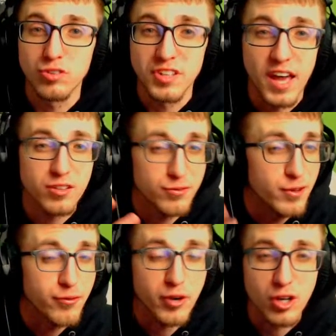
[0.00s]
Yes, feel
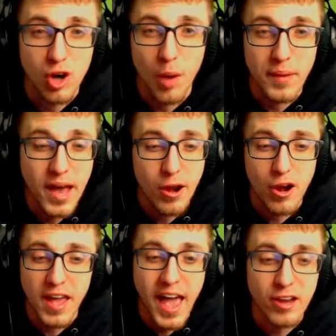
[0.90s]
free to call me out on
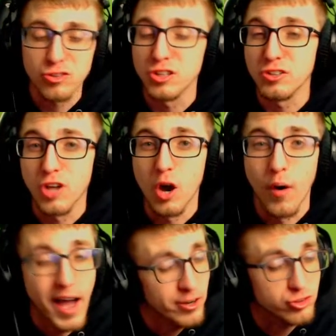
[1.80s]
it. Actually, don't.
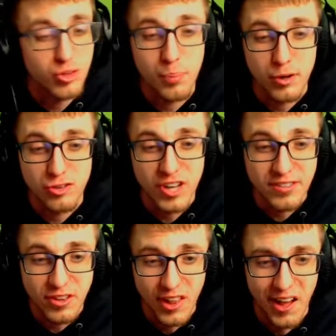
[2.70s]
I just appreciate
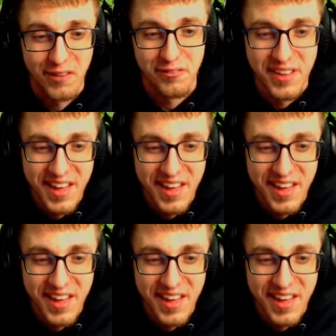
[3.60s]
the love.